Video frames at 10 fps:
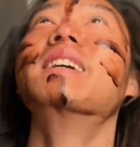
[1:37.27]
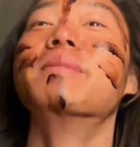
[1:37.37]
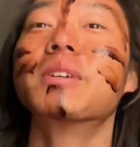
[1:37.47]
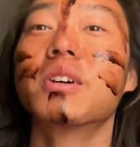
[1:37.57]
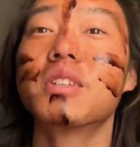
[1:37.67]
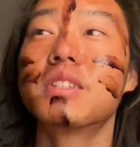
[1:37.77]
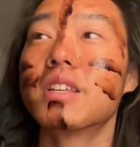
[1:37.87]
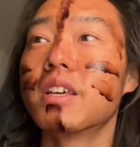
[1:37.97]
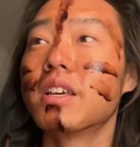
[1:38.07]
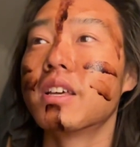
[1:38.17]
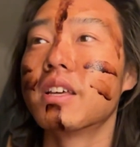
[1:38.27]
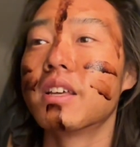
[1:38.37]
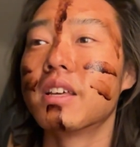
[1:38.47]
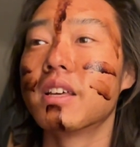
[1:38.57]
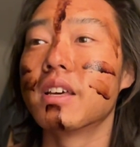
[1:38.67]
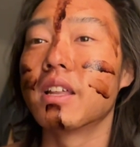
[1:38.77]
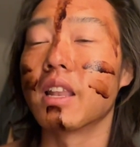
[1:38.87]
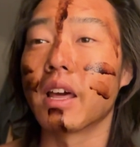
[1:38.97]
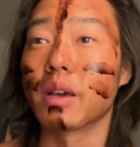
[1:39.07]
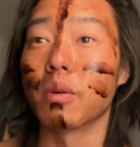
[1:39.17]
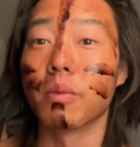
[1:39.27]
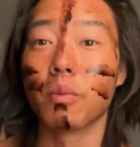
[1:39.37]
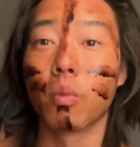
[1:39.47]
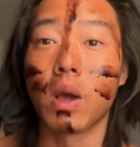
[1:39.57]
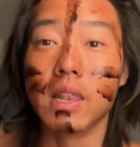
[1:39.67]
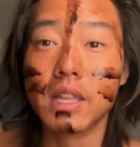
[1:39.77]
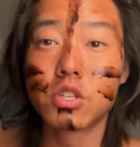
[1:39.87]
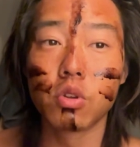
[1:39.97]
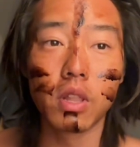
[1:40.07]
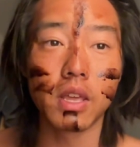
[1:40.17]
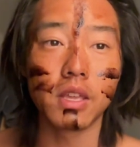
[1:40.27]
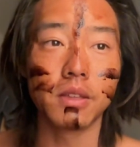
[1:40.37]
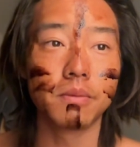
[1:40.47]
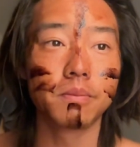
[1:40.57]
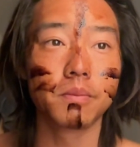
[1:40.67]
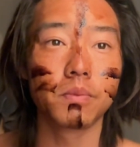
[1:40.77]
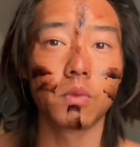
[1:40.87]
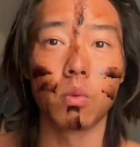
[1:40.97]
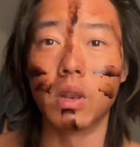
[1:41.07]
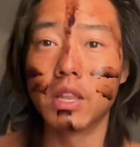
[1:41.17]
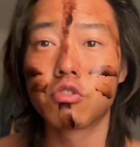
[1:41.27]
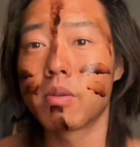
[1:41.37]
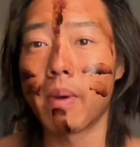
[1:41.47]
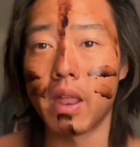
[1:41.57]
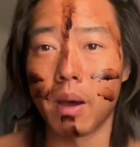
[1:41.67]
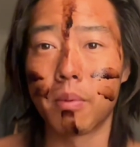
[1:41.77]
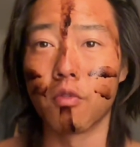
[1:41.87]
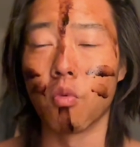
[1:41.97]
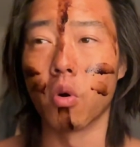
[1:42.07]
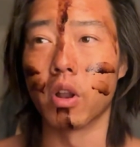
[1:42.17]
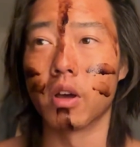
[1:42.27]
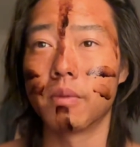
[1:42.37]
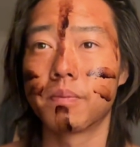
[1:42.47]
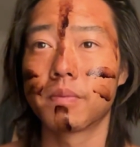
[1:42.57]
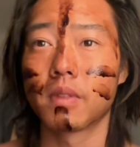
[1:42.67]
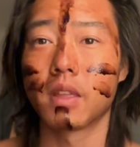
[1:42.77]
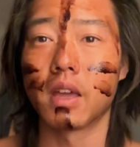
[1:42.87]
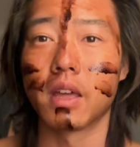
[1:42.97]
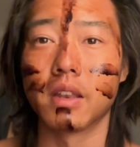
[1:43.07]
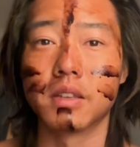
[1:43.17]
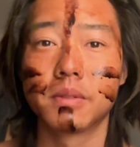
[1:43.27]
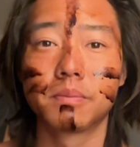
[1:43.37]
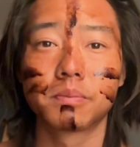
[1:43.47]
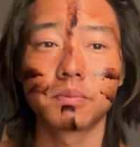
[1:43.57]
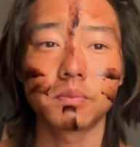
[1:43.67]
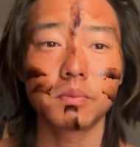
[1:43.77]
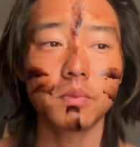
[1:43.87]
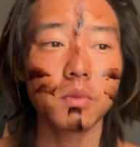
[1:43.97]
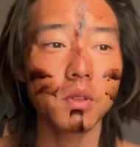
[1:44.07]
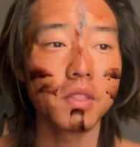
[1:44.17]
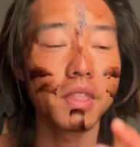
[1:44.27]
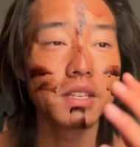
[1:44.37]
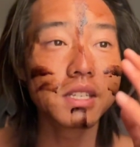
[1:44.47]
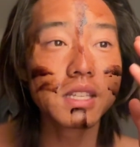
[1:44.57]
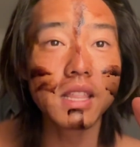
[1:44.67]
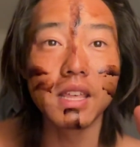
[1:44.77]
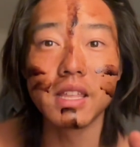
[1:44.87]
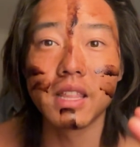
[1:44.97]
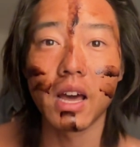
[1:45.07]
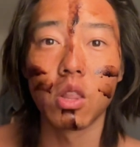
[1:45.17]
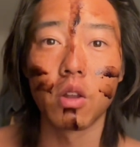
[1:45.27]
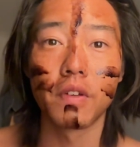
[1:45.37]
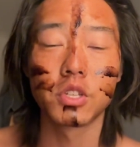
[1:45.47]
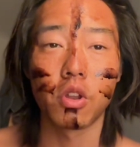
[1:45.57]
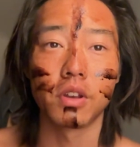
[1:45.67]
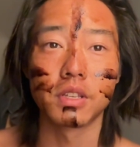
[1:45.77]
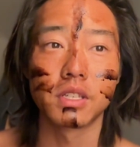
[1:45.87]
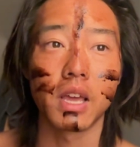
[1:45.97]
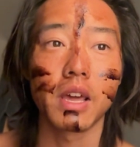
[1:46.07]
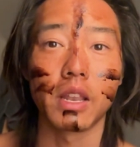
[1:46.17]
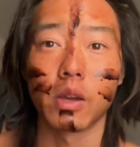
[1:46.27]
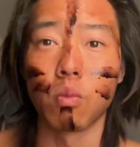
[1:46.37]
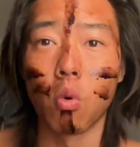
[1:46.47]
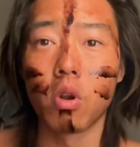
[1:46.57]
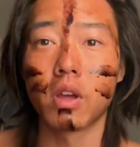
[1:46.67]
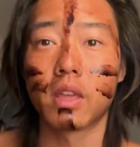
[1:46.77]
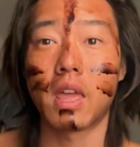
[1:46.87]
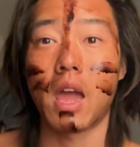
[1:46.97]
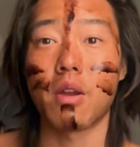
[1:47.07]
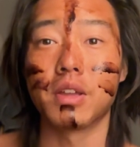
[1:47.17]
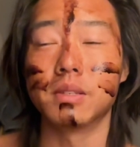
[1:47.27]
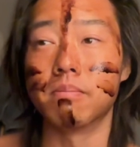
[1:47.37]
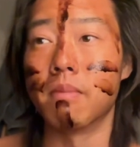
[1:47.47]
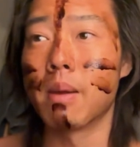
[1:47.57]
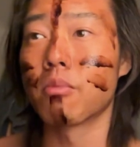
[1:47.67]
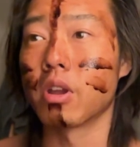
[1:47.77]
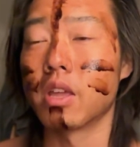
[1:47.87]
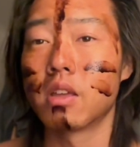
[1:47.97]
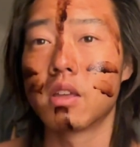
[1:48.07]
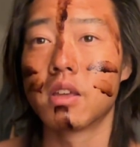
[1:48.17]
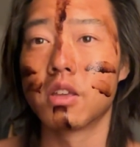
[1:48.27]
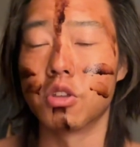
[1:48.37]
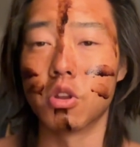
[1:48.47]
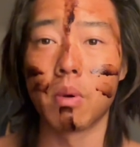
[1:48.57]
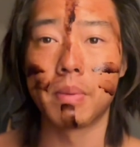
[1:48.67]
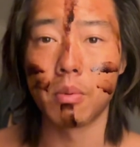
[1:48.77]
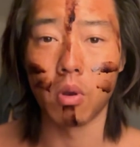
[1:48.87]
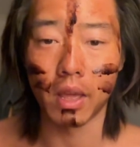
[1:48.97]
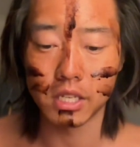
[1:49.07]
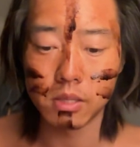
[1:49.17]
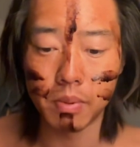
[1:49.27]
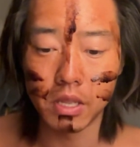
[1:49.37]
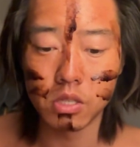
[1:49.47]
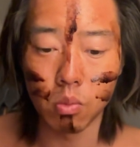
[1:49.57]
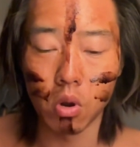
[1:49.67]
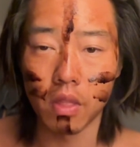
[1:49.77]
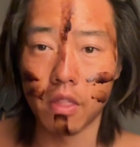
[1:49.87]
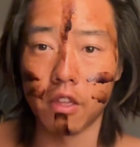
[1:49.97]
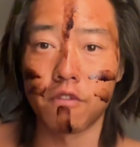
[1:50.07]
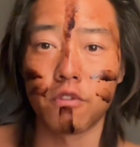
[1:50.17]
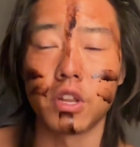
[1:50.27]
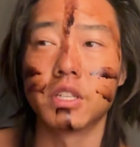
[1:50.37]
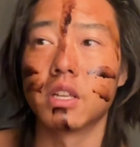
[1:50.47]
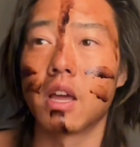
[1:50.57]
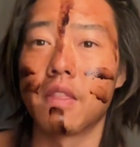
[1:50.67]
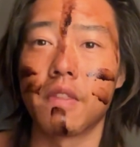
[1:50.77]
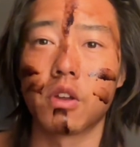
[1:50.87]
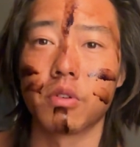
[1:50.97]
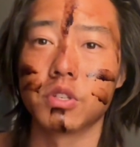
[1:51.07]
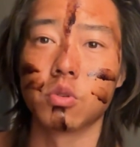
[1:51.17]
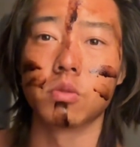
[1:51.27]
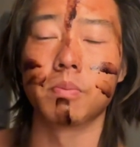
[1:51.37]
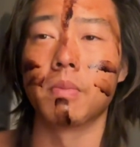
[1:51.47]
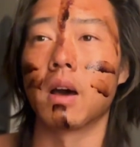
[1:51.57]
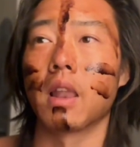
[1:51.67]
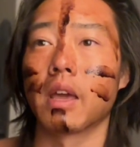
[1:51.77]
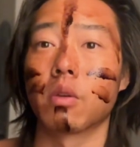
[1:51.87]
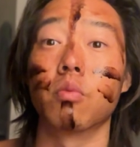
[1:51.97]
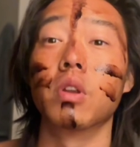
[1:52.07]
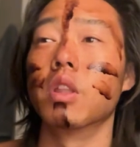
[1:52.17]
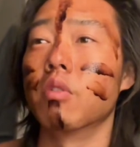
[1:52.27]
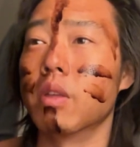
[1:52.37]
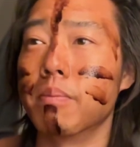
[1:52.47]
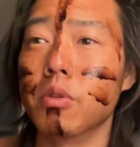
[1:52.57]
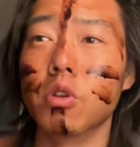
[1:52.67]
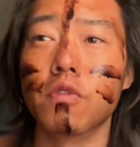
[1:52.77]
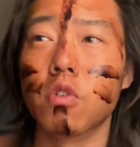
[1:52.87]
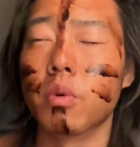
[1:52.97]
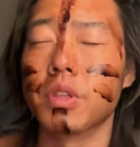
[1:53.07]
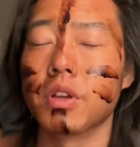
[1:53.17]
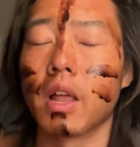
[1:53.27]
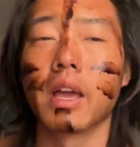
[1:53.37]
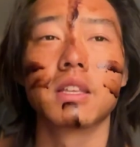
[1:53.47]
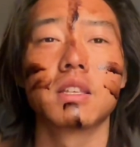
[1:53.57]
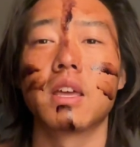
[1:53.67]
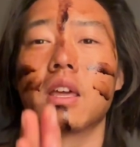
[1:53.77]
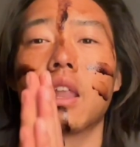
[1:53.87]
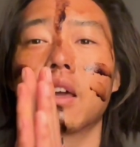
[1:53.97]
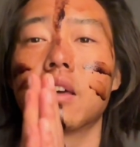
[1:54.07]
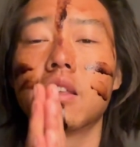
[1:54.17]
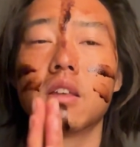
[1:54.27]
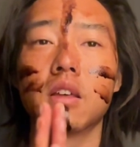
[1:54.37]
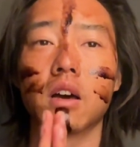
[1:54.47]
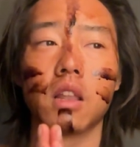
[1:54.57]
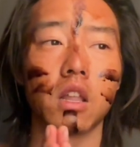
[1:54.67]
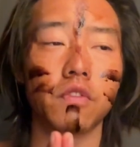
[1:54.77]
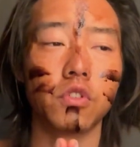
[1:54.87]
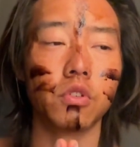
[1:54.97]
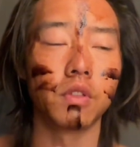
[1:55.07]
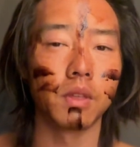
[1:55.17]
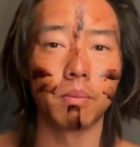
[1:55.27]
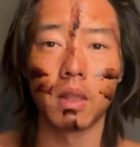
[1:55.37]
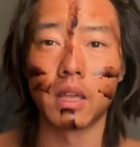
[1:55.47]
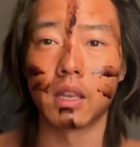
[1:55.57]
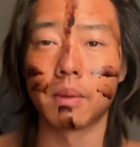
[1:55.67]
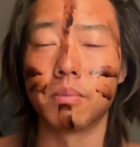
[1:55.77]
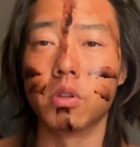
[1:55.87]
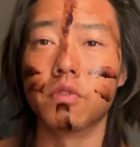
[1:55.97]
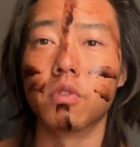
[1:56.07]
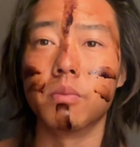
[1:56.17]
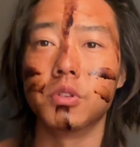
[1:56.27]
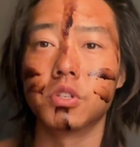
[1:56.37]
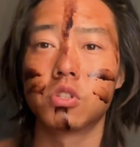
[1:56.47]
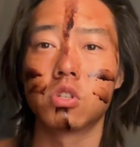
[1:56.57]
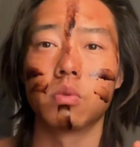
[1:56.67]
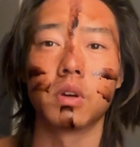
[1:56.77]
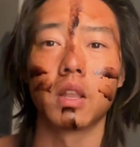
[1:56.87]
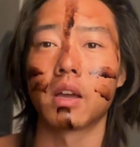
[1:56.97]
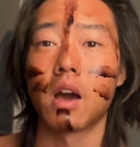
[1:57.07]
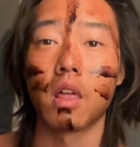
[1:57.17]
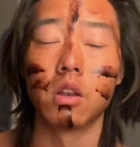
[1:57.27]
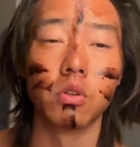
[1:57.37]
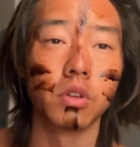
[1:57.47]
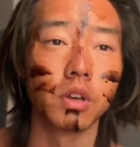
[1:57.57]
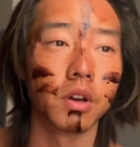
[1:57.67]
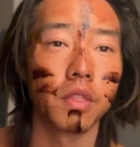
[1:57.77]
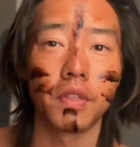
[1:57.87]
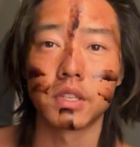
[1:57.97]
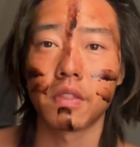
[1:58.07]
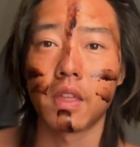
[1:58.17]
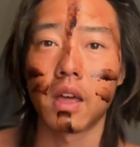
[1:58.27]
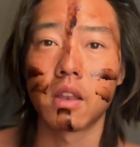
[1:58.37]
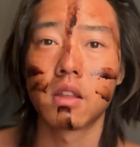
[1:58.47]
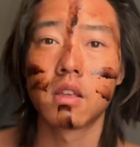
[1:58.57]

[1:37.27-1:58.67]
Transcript: Because like we're literally made up of water. And this is the thing that a lot of us don't understand. Like, water carries memory. You know, when people like speak to water and they freeze it, and then the crystals are like really, really beautiful when you're like saying like, I love you, and they're playing like beautiful music to it, like hallelujah and things like that.